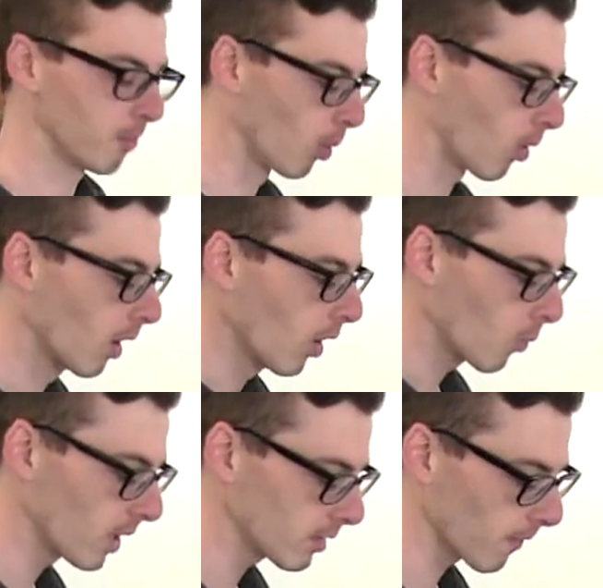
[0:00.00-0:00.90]
But
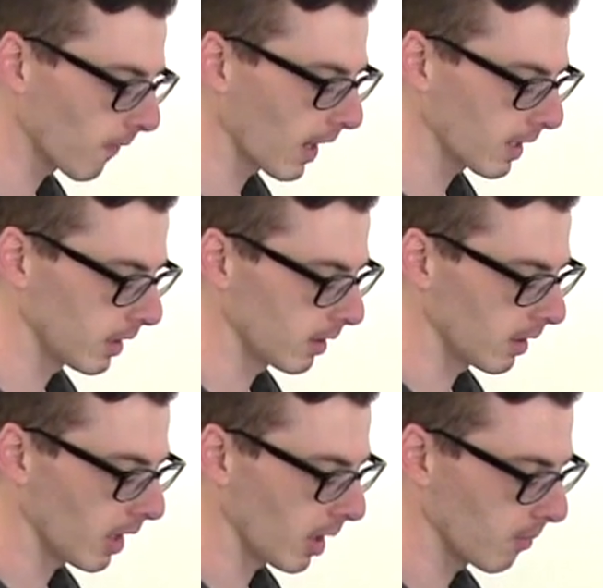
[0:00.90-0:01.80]
when you're
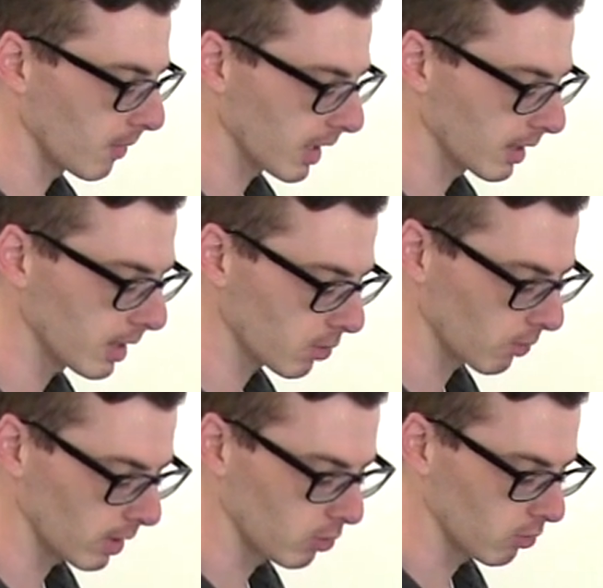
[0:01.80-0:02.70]
refining, it's
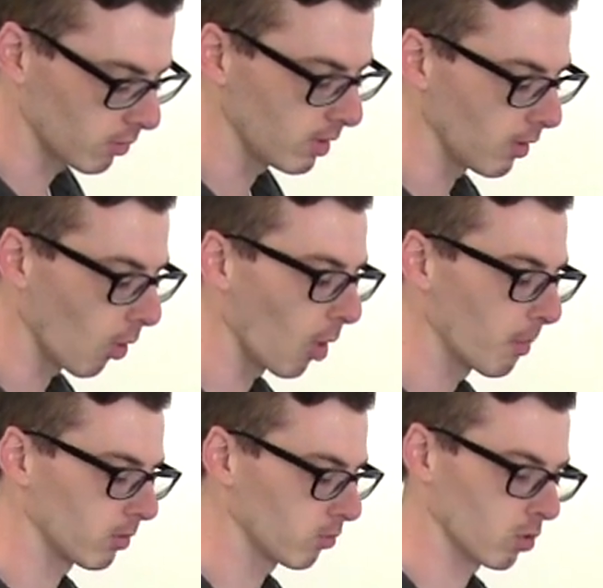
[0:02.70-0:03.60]
literally
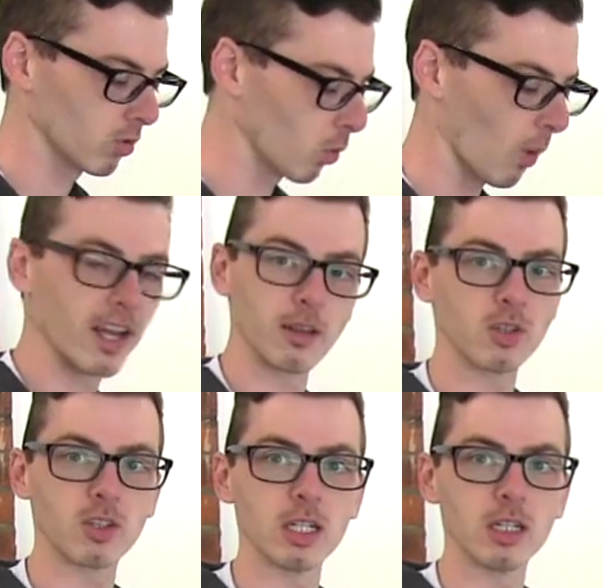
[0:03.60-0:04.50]
almost just the weight of the
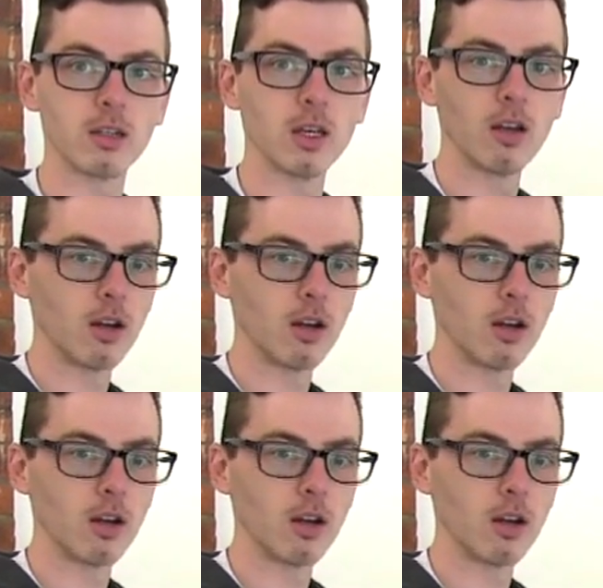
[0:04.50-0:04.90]
machine,